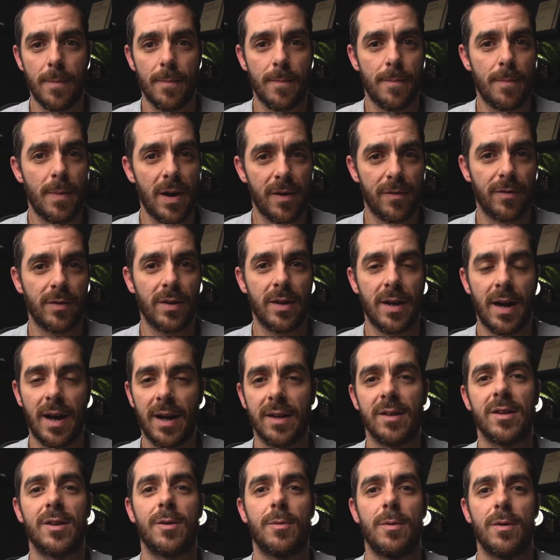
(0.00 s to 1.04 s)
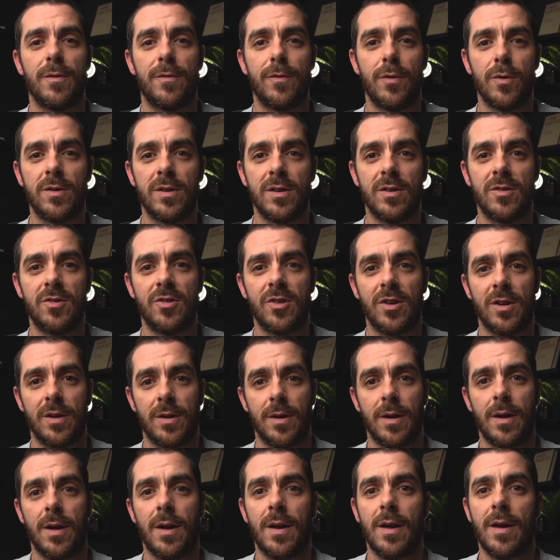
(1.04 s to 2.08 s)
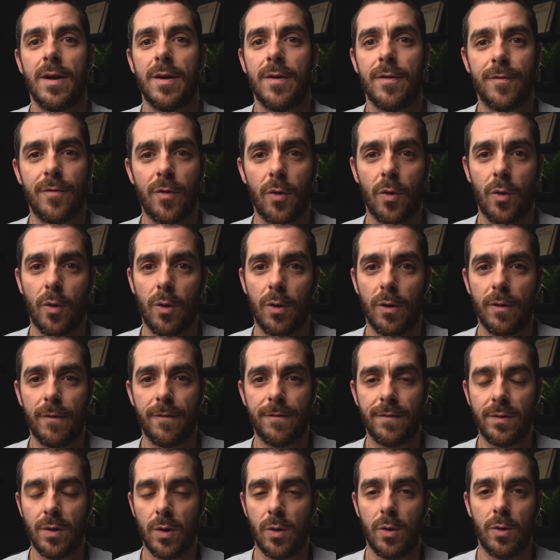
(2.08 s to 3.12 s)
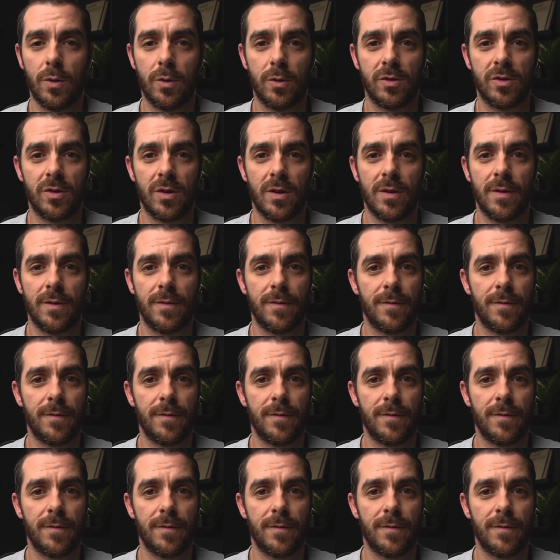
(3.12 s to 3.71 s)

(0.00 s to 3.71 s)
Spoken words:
perfectly adequate footage for vlogs,